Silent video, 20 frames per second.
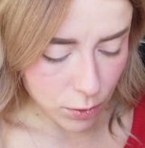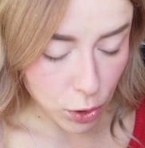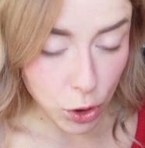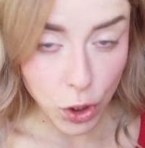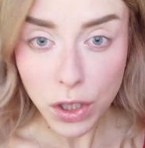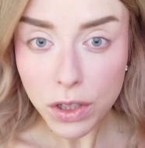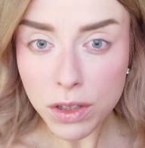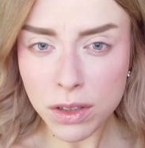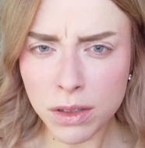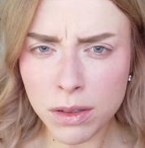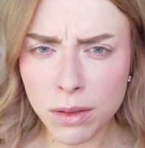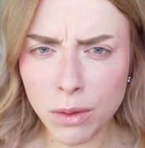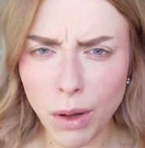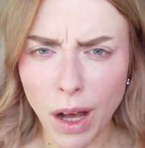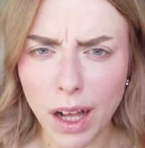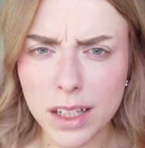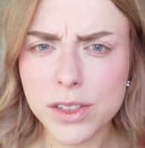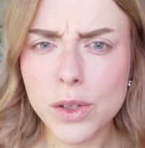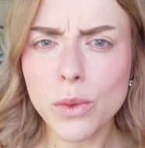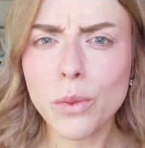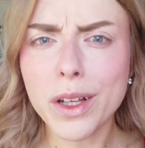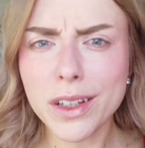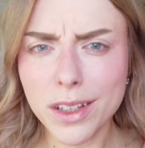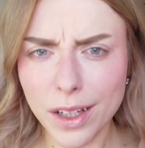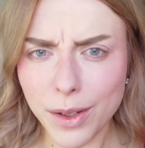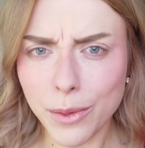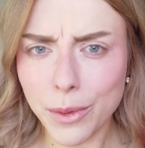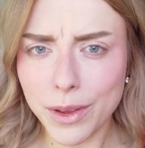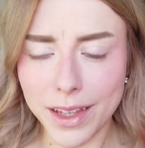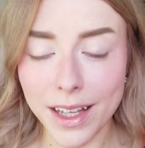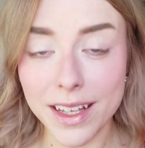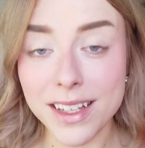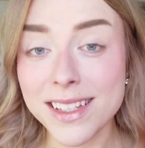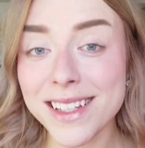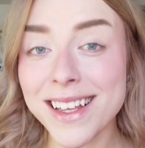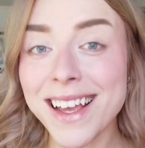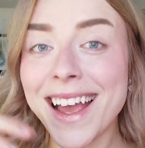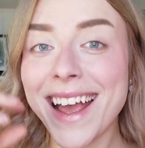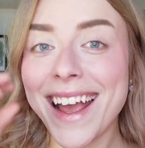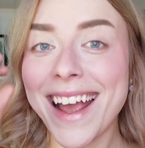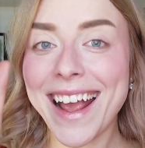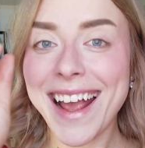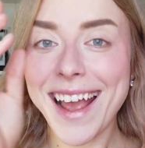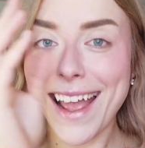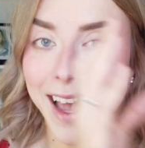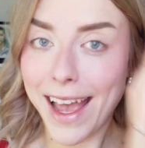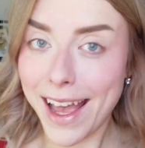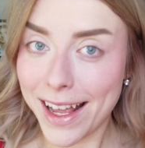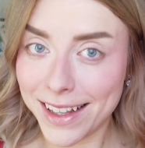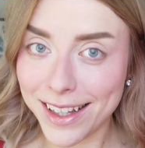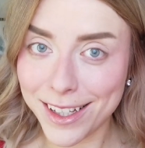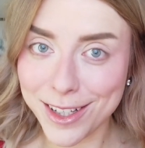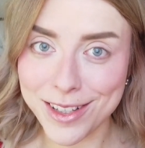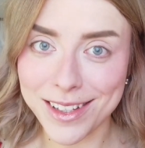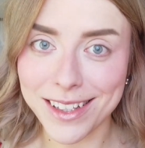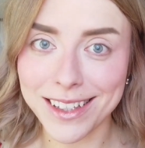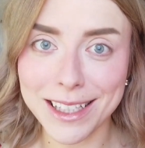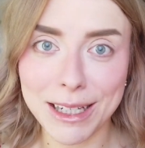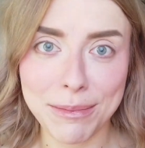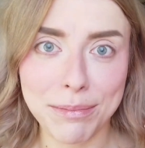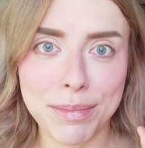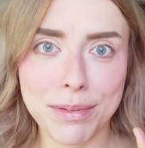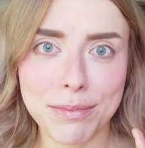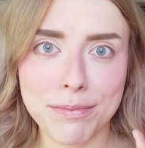look. I'll do one look with this. And there's a lip